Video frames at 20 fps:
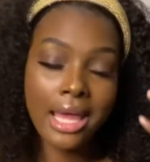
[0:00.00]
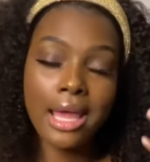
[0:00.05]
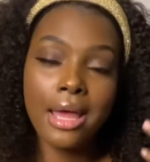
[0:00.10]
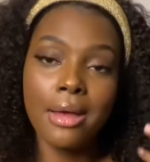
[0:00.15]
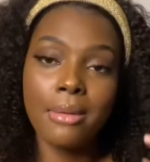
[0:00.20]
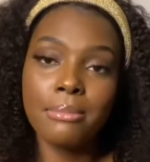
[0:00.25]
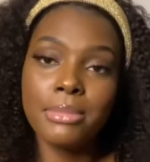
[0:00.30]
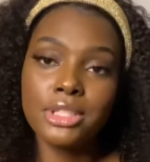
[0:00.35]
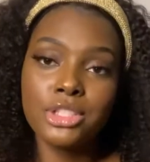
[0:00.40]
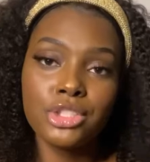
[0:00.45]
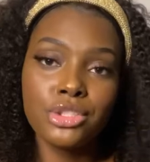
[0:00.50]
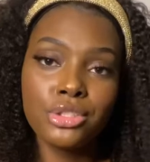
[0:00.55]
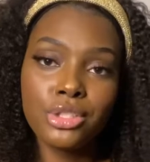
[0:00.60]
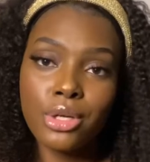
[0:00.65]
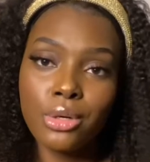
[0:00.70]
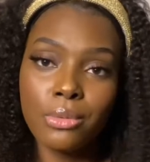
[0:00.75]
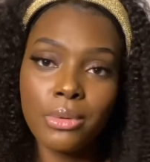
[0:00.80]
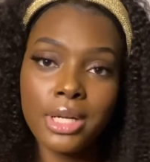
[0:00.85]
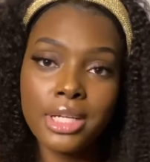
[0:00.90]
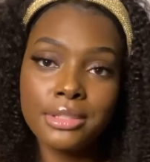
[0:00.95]
But you know
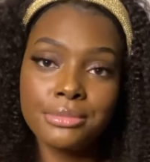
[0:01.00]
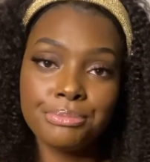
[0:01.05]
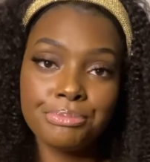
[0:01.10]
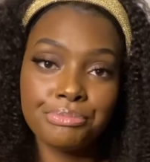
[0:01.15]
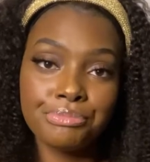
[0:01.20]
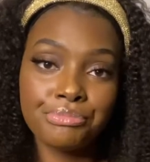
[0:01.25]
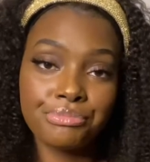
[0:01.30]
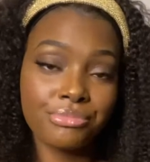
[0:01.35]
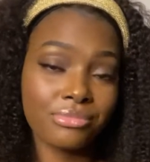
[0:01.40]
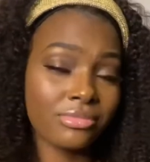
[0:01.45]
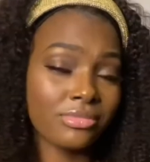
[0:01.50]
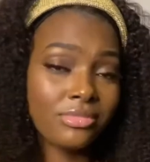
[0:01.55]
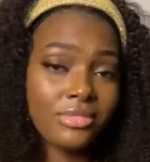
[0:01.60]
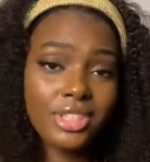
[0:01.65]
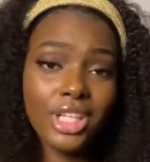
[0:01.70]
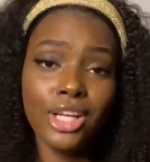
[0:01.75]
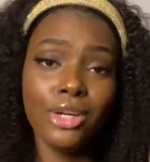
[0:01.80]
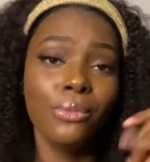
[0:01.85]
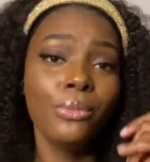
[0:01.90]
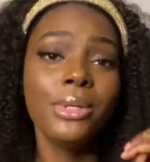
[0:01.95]
what?
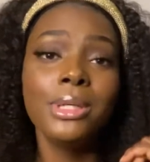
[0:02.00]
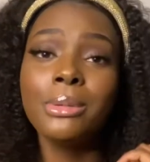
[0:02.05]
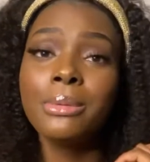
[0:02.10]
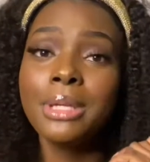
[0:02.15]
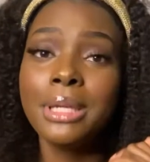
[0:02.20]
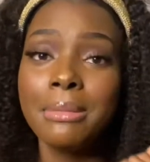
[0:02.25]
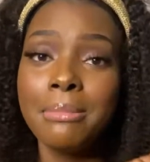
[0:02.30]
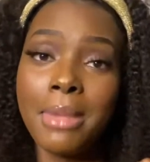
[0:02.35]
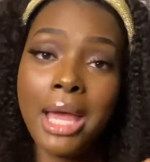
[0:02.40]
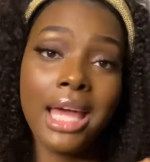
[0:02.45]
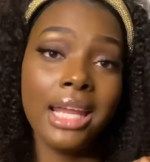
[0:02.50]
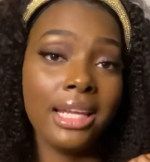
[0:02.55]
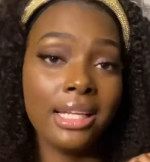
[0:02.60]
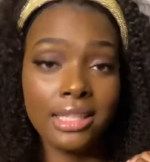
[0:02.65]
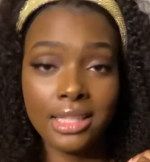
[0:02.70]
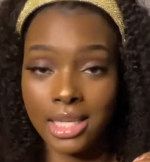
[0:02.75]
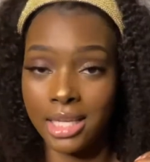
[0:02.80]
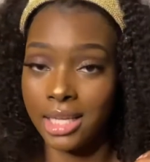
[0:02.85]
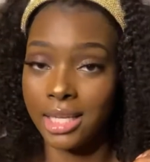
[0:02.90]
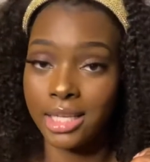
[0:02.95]
We don't get mad at
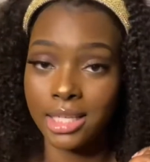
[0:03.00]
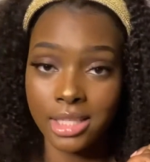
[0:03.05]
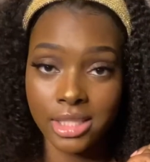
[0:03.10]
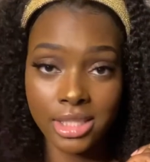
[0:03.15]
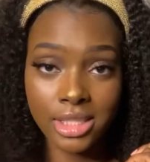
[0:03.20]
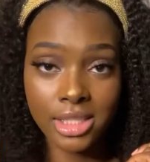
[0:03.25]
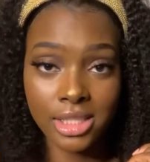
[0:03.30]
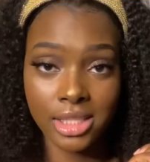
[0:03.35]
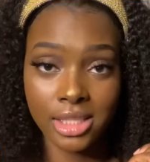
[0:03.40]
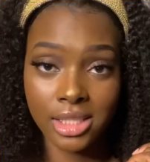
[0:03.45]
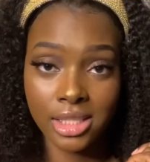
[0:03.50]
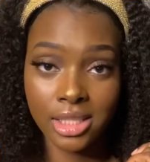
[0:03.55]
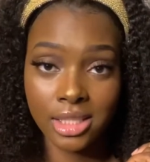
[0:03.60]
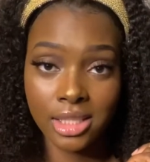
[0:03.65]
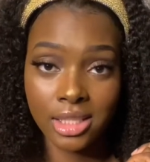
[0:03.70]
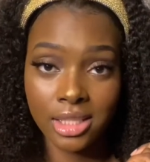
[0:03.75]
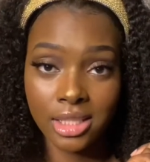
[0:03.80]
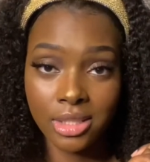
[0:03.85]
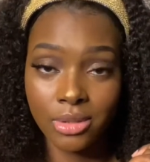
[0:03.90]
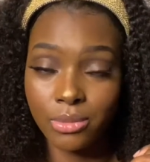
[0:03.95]
the haters.
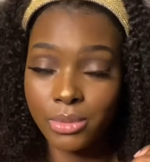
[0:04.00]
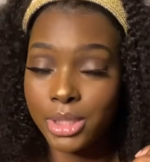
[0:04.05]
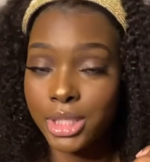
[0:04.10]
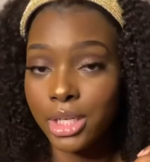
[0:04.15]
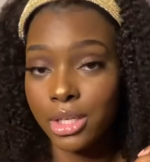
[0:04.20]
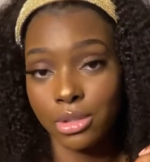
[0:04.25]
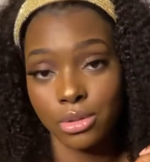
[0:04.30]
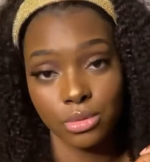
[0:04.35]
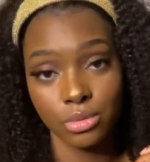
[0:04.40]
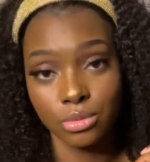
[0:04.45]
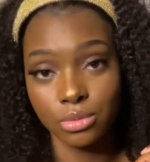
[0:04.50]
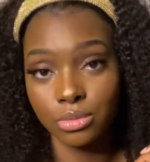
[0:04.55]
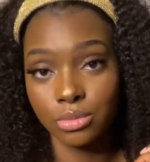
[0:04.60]
We don't.